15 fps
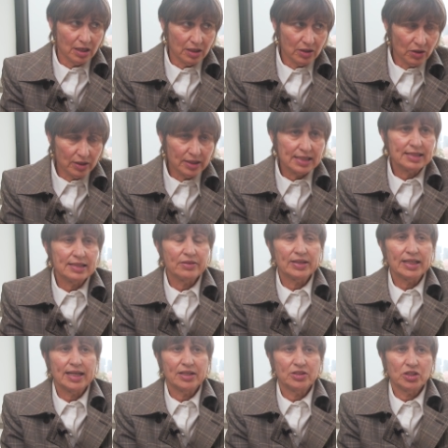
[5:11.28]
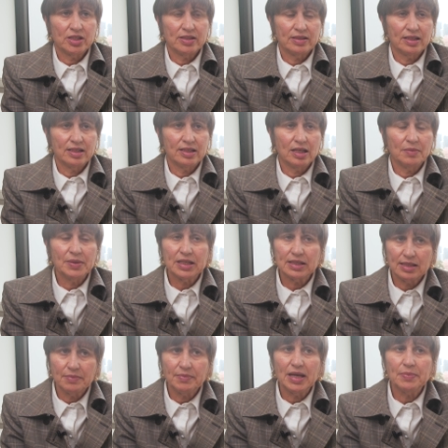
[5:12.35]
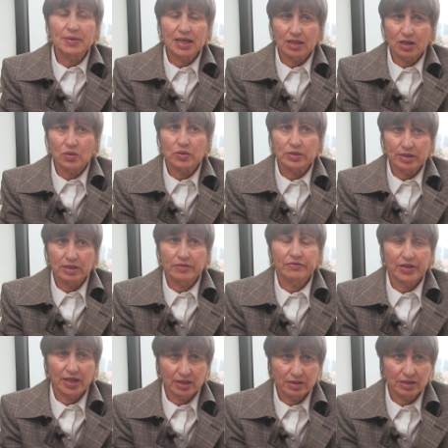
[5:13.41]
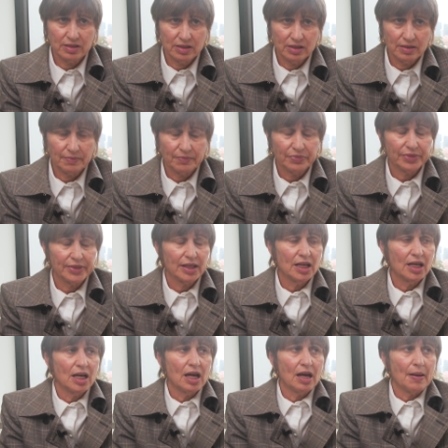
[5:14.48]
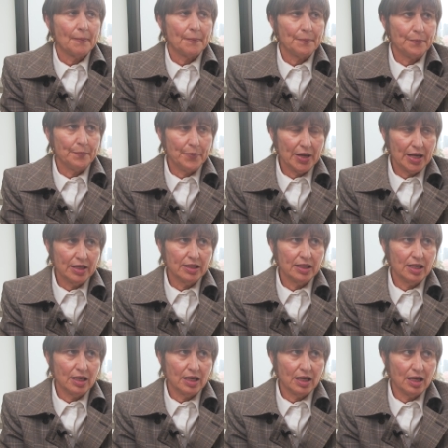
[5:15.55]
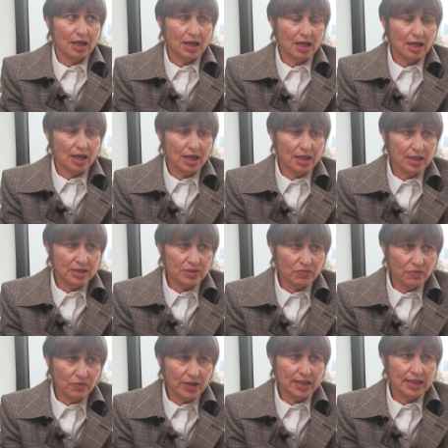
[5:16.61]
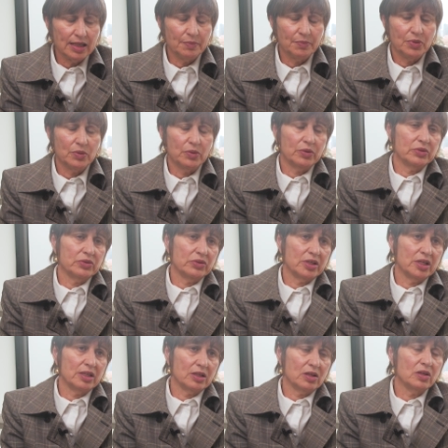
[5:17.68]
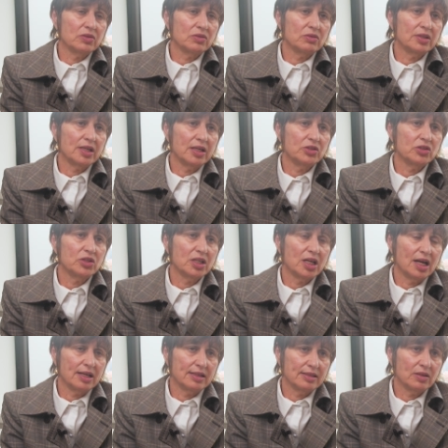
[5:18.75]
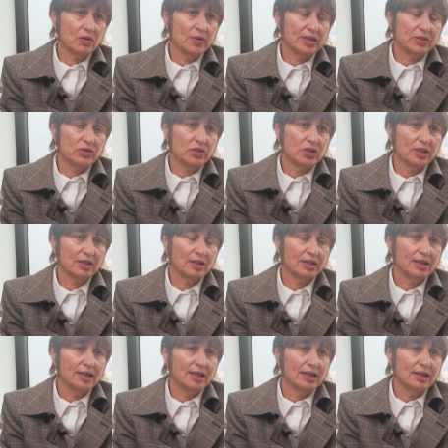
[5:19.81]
Not necessarily HSDD, because there may be other causative factors. But it is really important in a consultation to ask the question.